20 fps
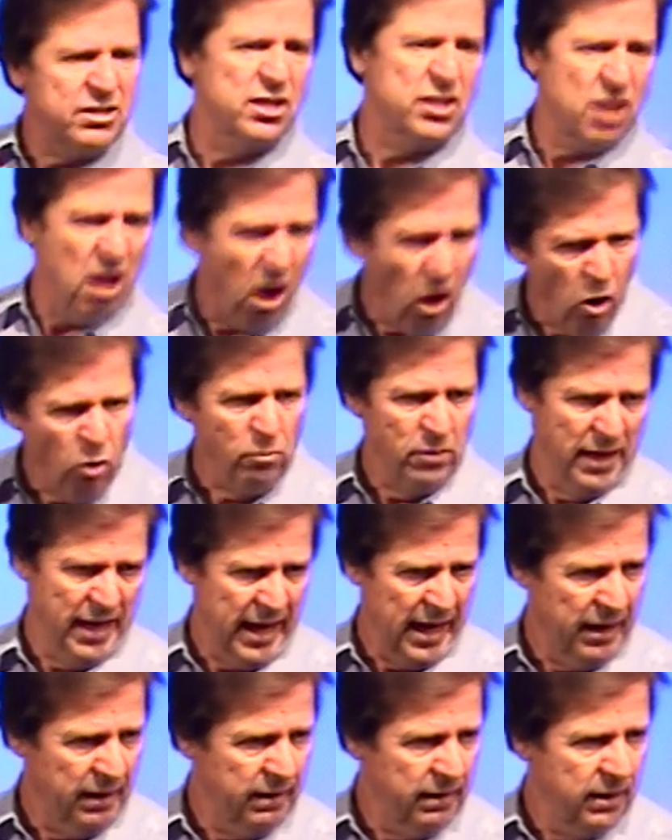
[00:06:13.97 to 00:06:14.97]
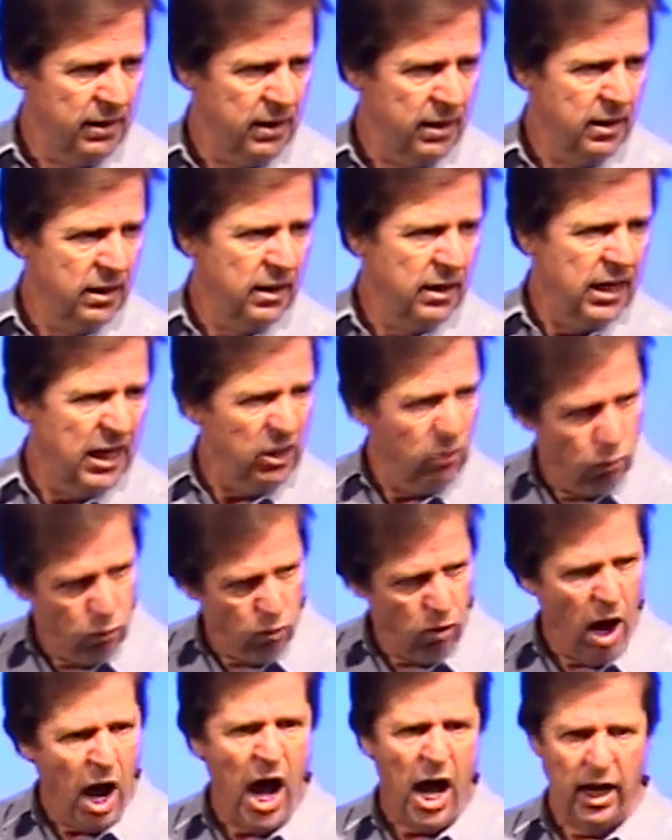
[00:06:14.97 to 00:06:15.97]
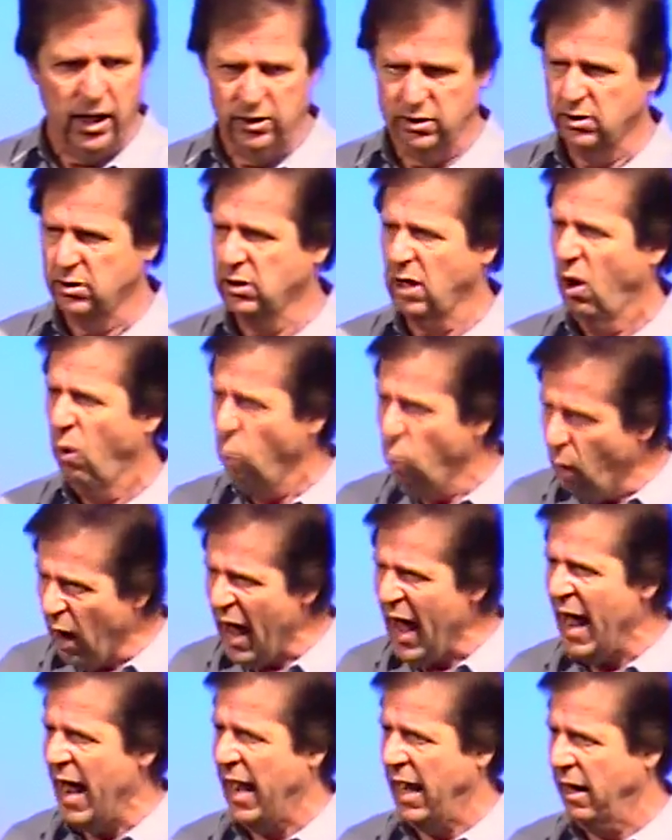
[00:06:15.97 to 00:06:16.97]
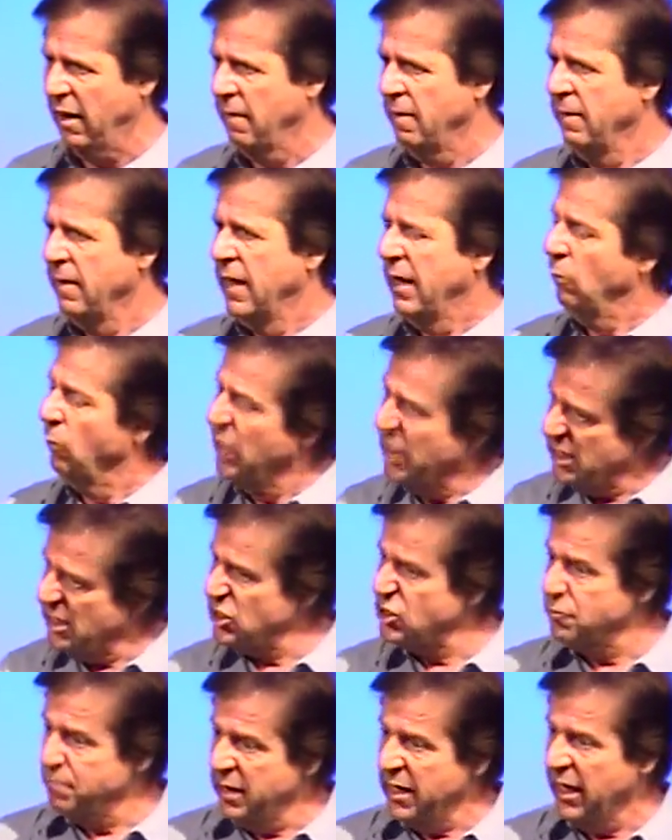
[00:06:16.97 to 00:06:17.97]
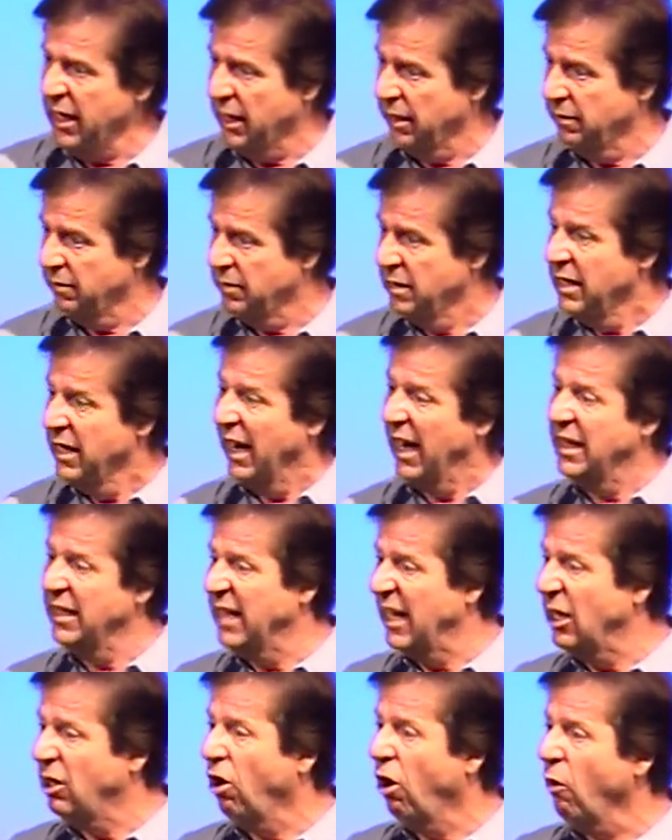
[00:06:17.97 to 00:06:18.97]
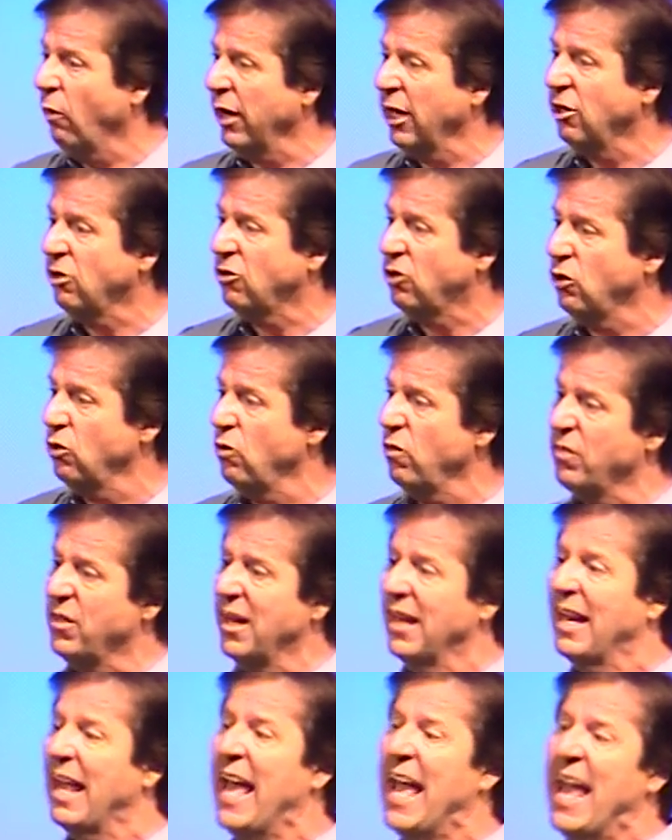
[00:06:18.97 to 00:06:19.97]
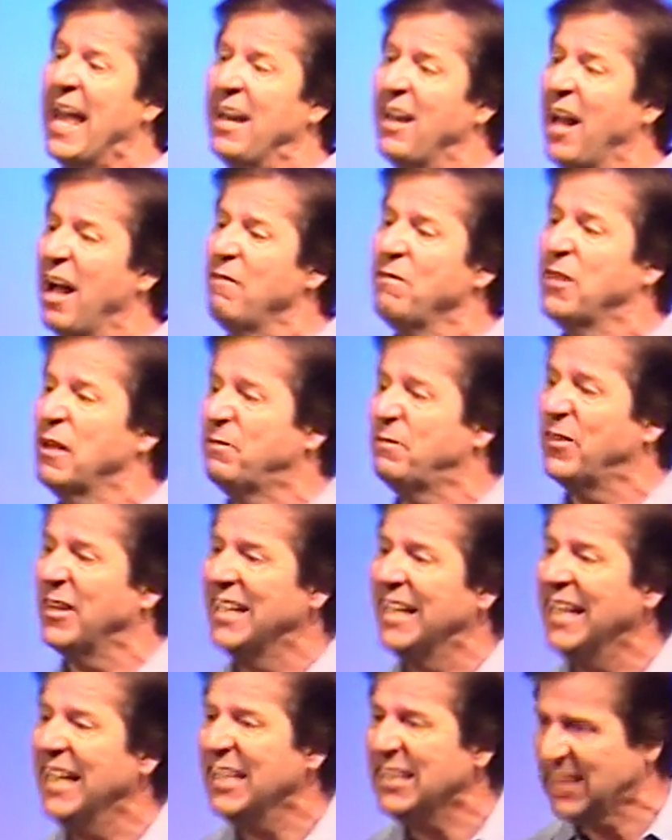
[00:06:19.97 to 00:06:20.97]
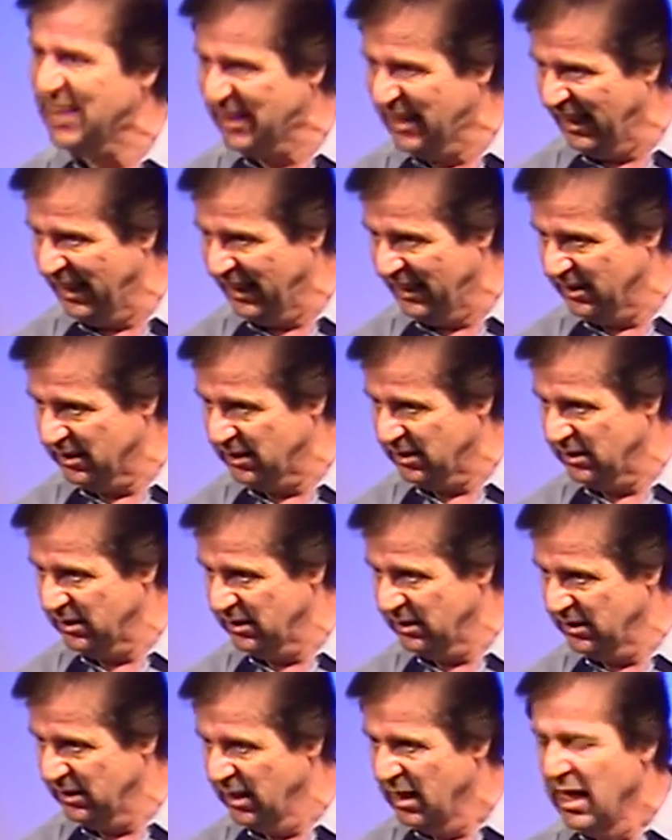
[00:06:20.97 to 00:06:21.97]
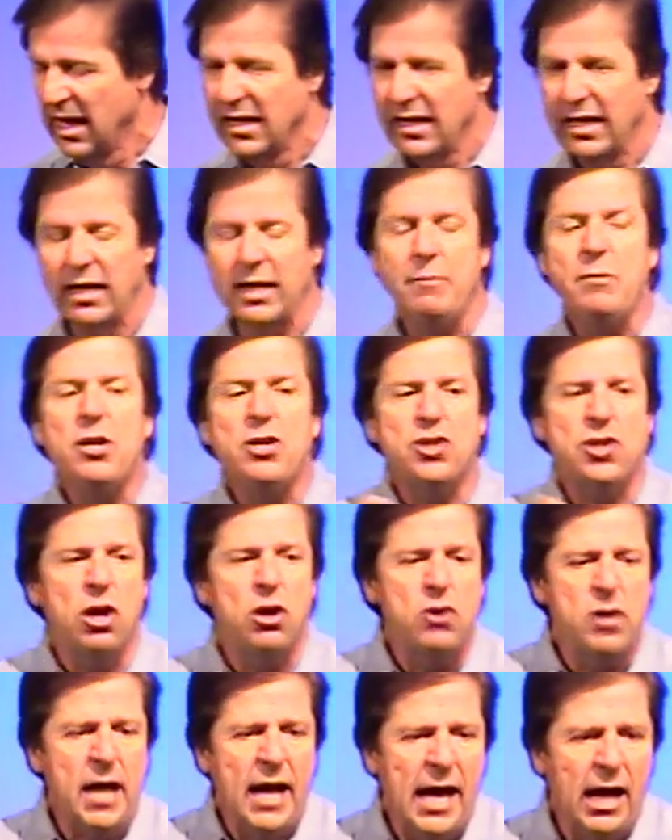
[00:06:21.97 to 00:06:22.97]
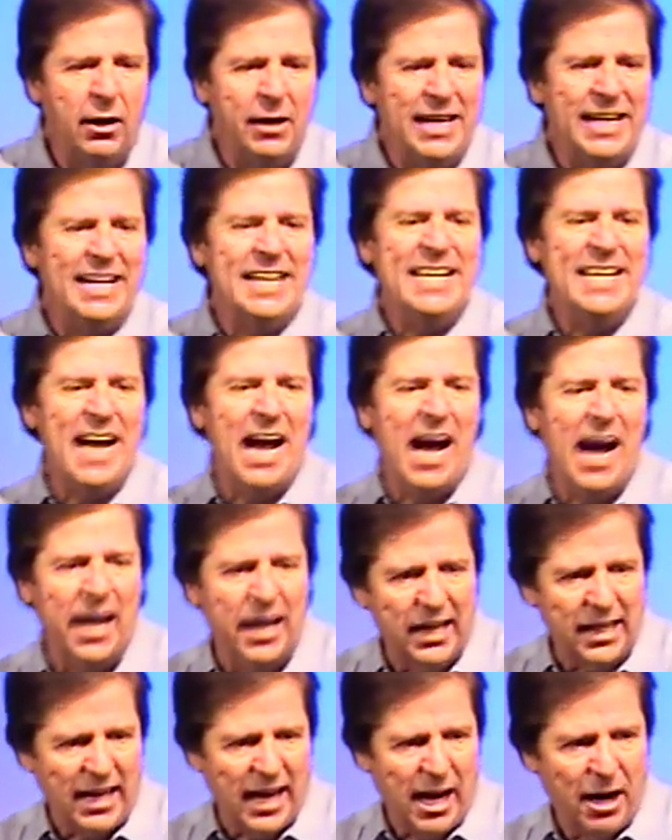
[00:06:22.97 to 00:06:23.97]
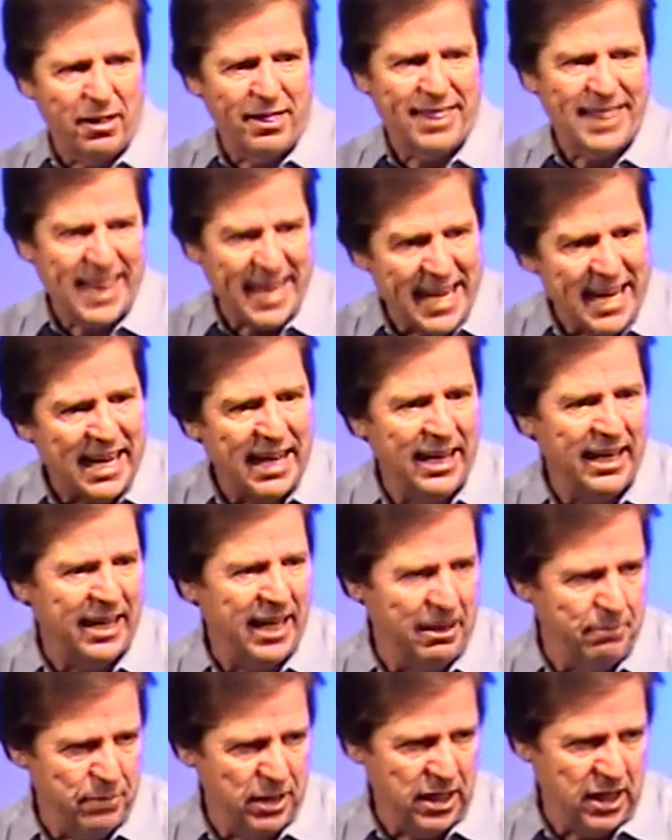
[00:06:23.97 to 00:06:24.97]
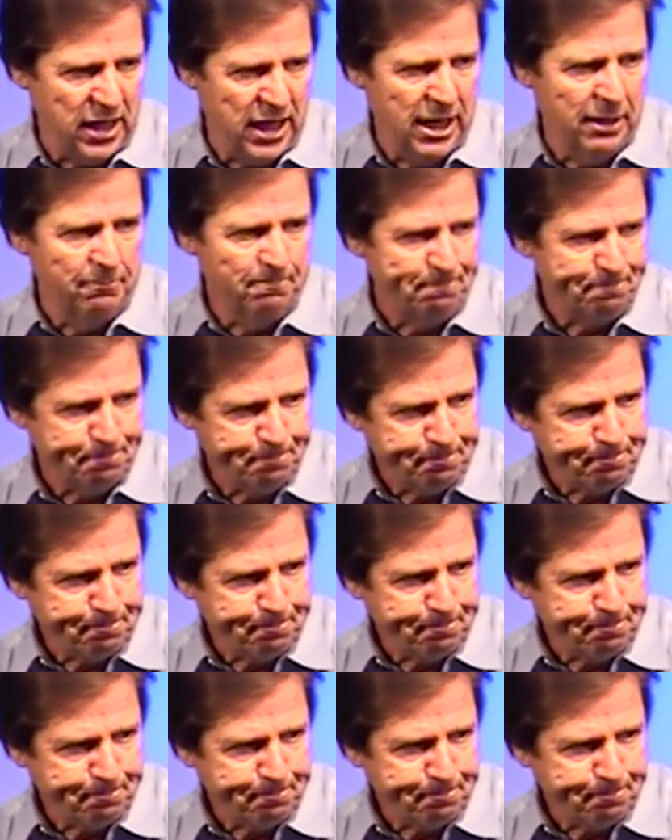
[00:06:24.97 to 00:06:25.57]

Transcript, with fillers: his homeland. He runs away with his men, and they go into the land of the Philistines. Now, let me show you how idiotic our thinking can become